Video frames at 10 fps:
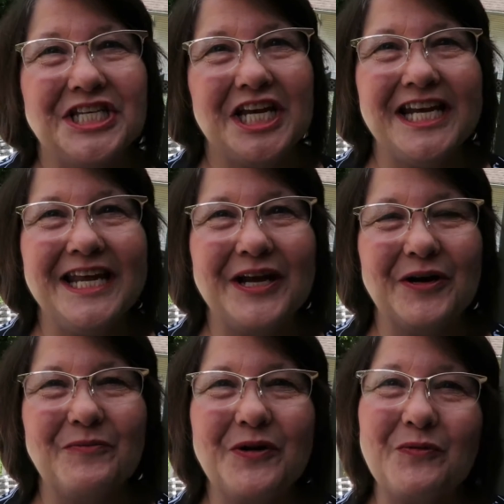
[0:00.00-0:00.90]
Jeannie
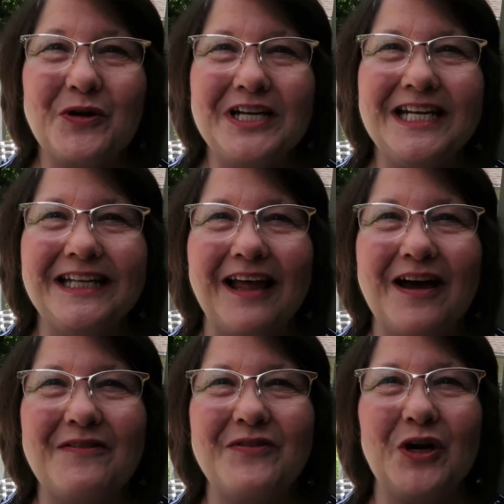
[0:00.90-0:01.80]
here with Rooted in
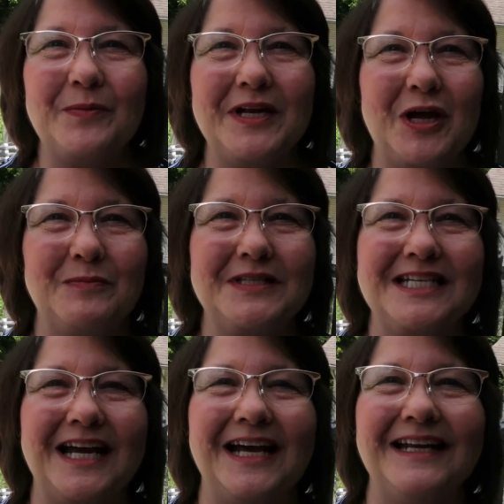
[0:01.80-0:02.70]
Love Urban
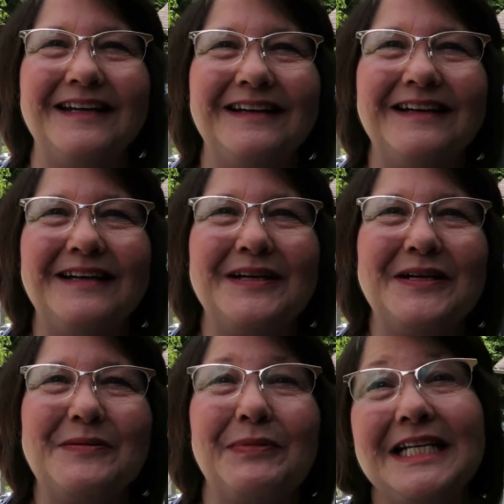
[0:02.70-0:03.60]
Homestead.
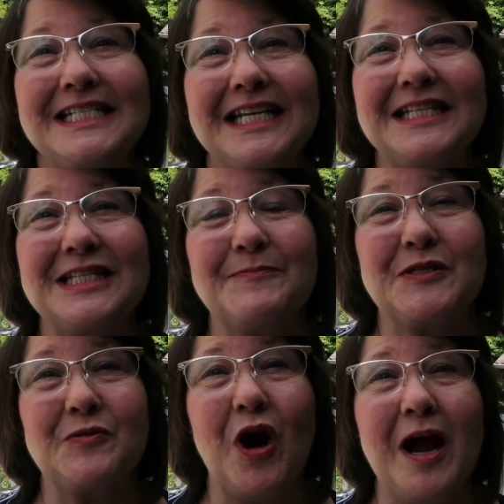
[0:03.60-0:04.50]
Please hit the
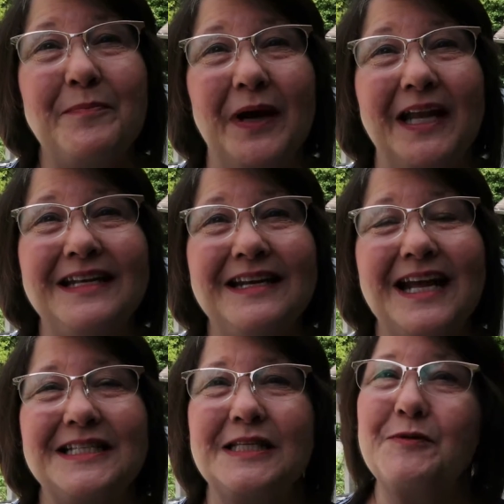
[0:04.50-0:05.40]
subscribe button
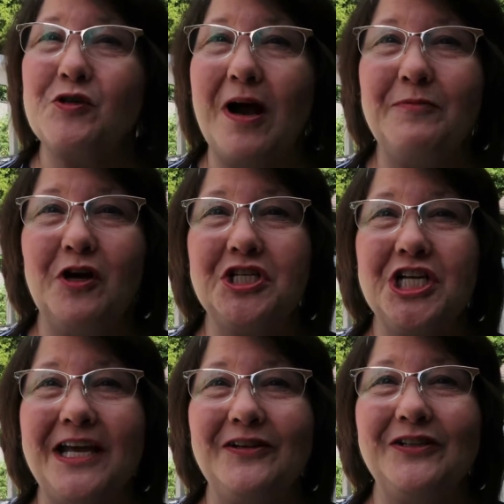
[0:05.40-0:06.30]
and subscribe to our
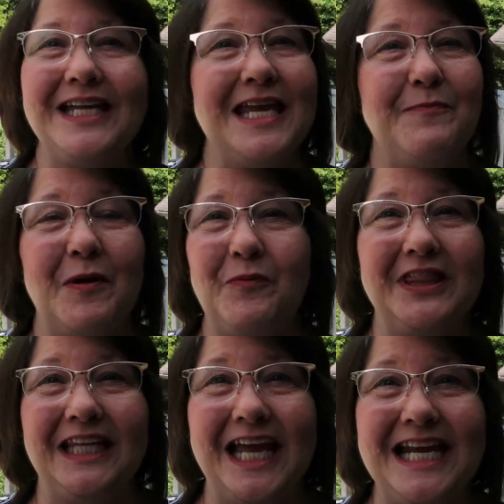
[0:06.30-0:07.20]
channel to keep up
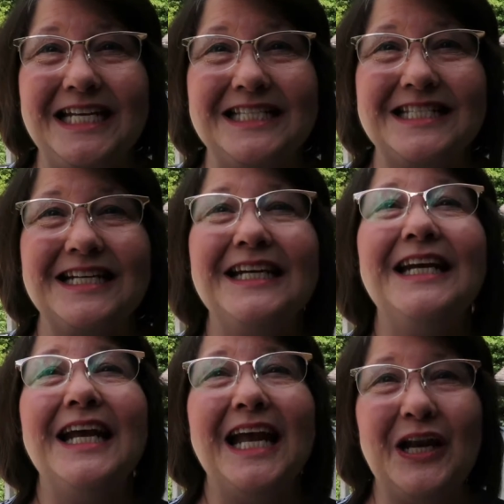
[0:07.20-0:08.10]
with the latest
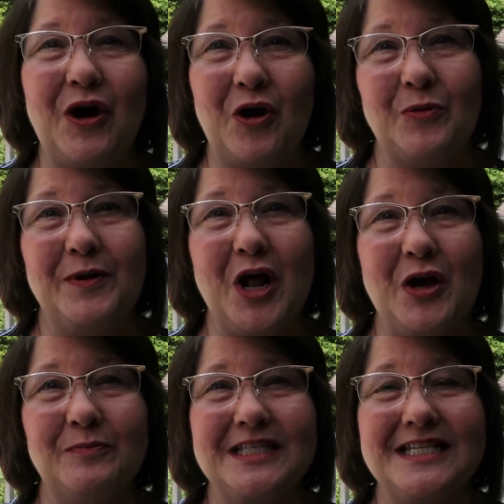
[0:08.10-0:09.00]
in our urban
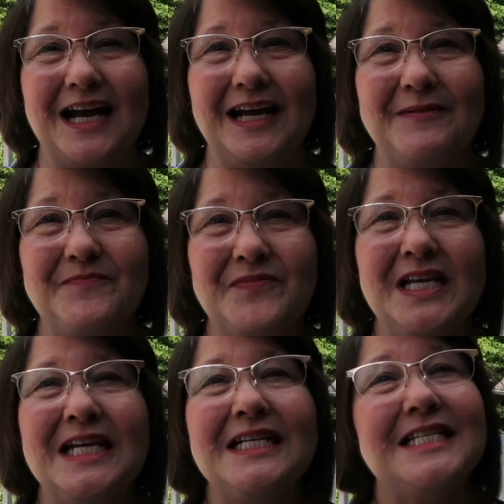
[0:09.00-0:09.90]
homestead.
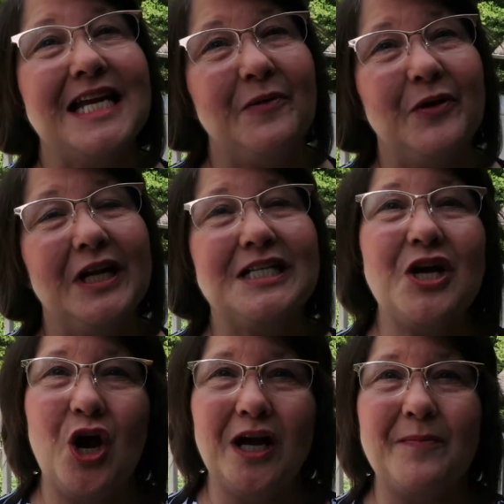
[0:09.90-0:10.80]
Today we're going to
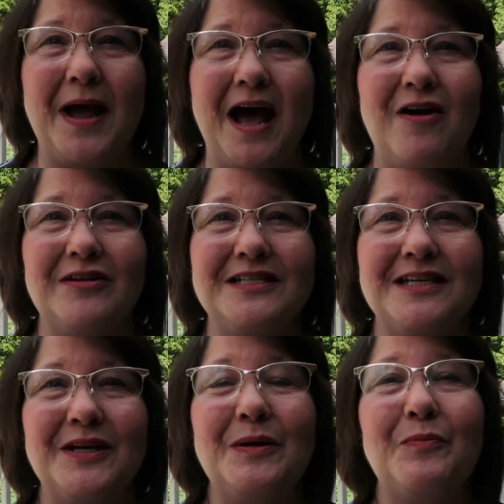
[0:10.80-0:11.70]
talk about
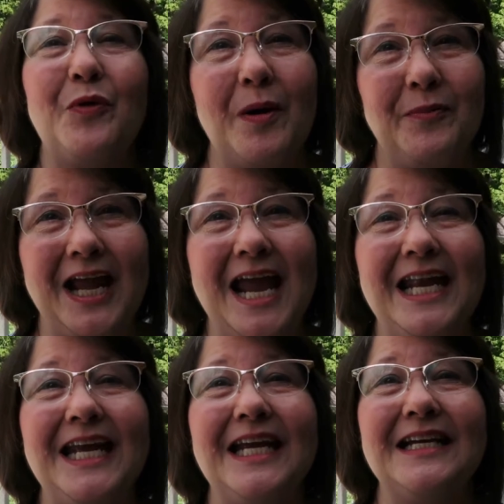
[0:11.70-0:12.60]

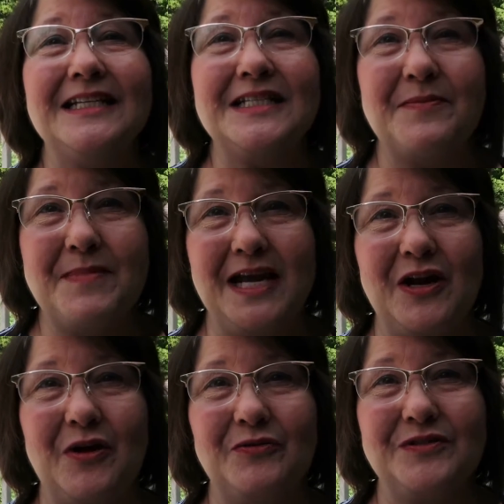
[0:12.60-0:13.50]
propagating
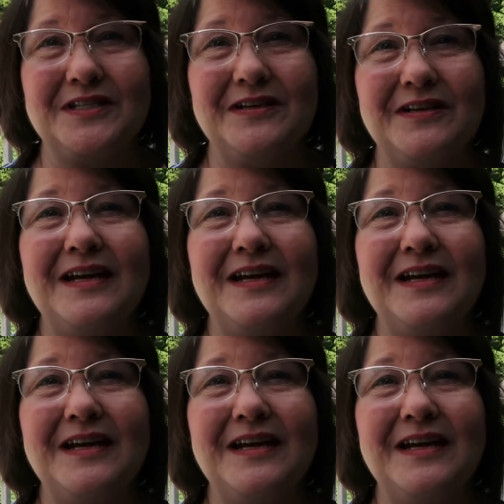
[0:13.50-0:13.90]
tomatoes.